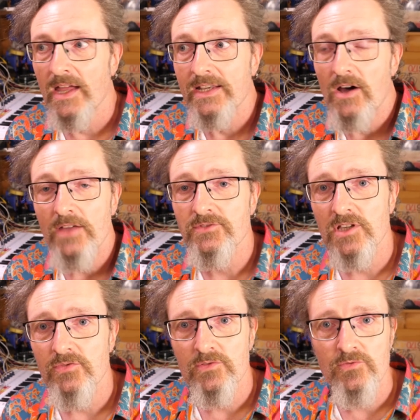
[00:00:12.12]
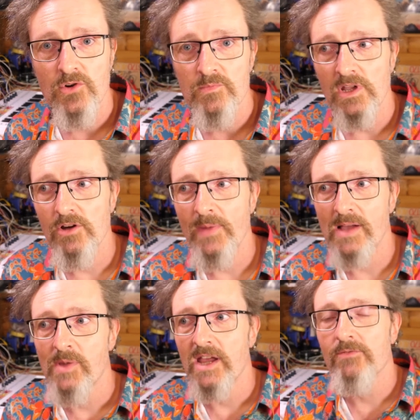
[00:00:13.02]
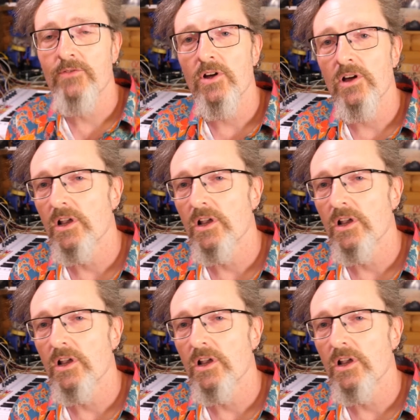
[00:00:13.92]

Now, I've suffered from lower back pain for